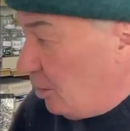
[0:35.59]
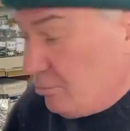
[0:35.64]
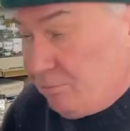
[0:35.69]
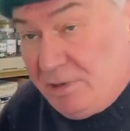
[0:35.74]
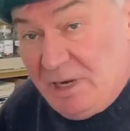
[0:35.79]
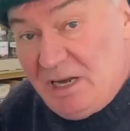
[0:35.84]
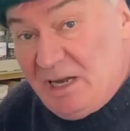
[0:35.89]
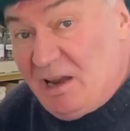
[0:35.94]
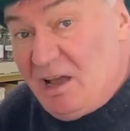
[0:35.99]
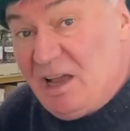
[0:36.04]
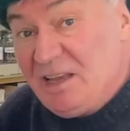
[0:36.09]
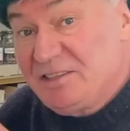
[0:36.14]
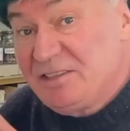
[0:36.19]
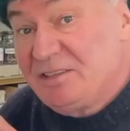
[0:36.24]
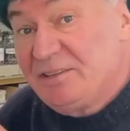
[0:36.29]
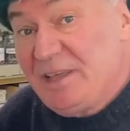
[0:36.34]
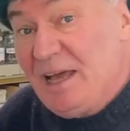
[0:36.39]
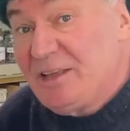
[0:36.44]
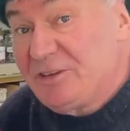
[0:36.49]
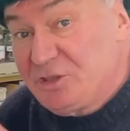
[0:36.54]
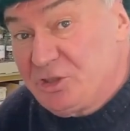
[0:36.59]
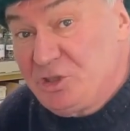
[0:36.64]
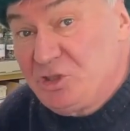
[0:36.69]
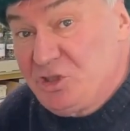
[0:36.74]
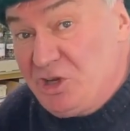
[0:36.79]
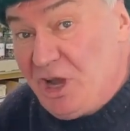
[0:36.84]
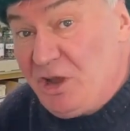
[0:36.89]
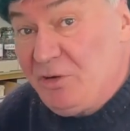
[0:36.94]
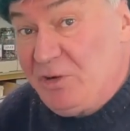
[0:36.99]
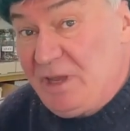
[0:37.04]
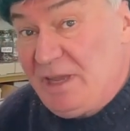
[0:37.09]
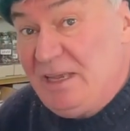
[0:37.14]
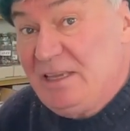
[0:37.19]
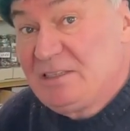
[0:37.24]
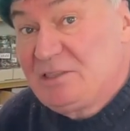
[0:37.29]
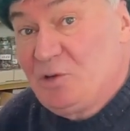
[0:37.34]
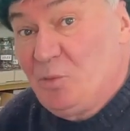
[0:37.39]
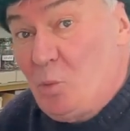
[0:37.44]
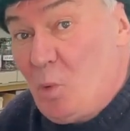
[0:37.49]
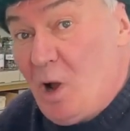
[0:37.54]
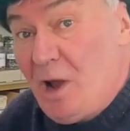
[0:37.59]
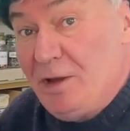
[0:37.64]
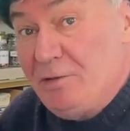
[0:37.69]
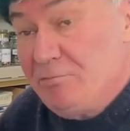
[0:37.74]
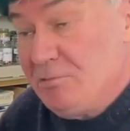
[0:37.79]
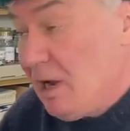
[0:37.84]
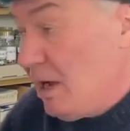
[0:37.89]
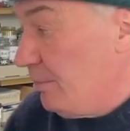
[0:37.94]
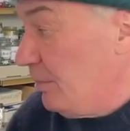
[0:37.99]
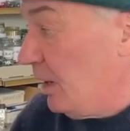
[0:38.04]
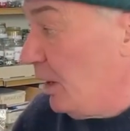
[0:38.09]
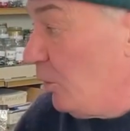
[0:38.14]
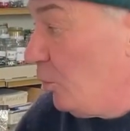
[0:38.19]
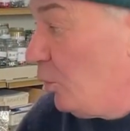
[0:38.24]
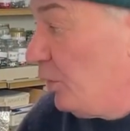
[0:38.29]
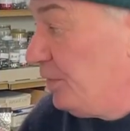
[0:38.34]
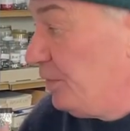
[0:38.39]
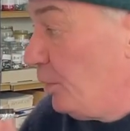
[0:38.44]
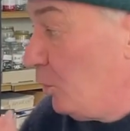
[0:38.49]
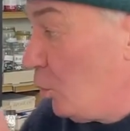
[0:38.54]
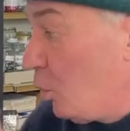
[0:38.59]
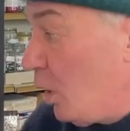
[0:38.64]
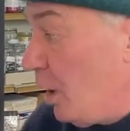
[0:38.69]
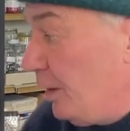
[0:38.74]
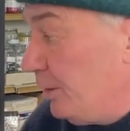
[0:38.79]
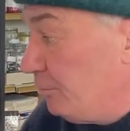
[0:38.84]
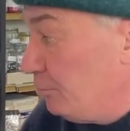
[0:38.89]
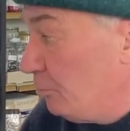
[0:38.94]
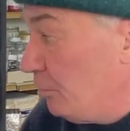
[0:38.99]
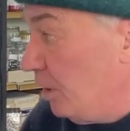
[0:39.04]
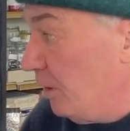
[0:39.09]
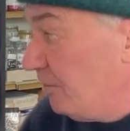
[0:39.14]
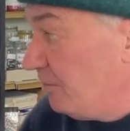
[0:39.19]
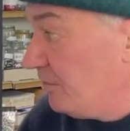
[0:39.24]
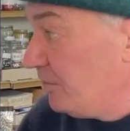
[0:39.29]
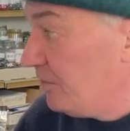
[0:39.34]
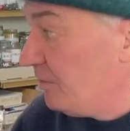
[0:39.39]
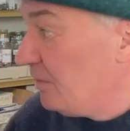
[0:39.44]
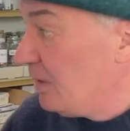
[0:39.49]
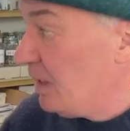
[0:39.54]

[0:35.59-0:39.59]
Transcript: realised that that's a joke. He's the white rabbit with the white ruff,